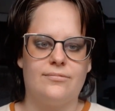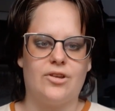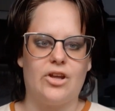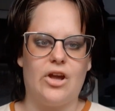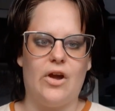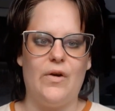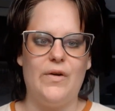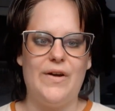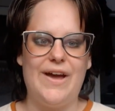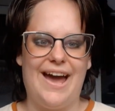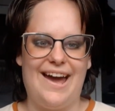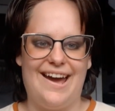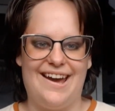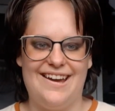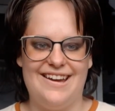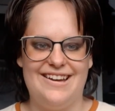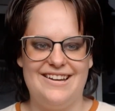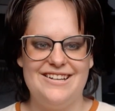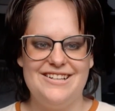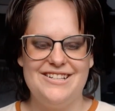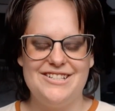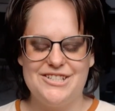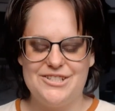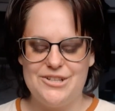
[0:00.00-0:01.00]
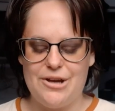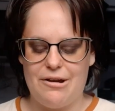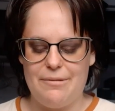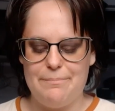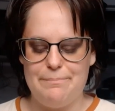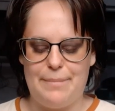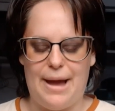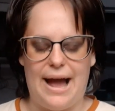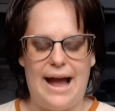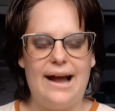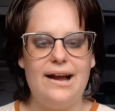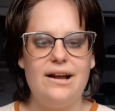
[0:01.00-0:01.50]
Okay, so I'm
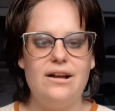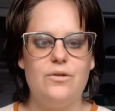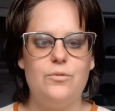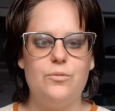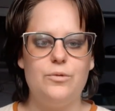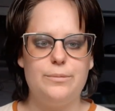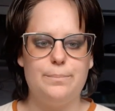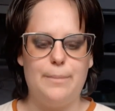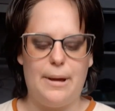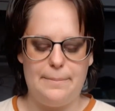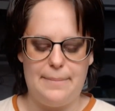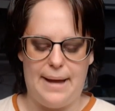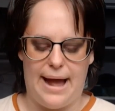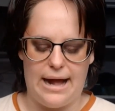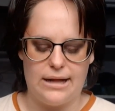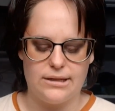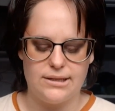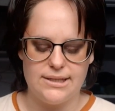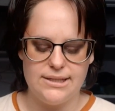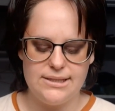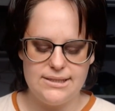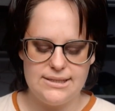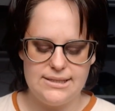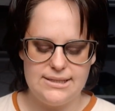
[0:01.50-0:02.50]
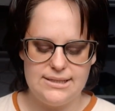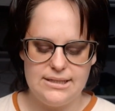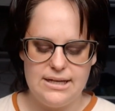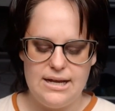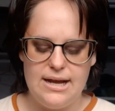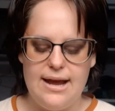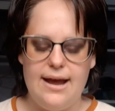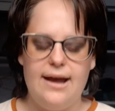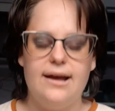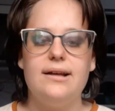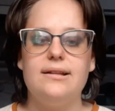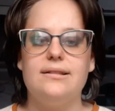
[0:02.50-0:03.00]
back with my palettes.
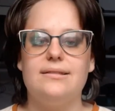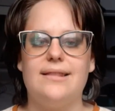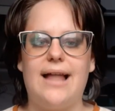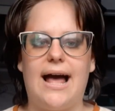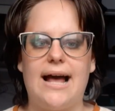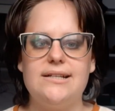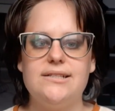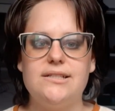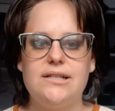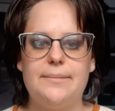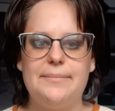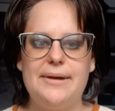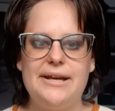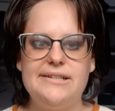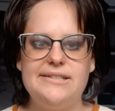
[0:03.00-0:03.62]
Last time I